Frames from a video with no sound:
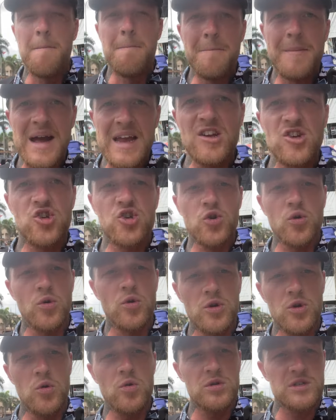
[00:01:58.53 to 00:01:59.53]
make sure
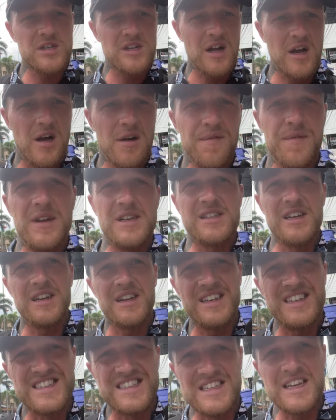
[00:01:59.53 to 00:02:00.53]
your stuff is in
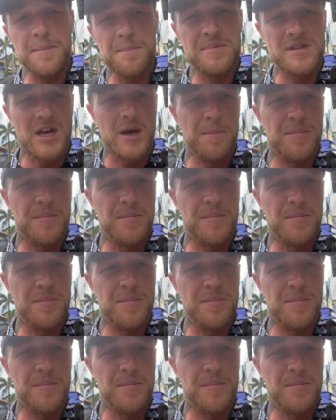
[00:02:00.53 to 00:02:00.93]
a zipped up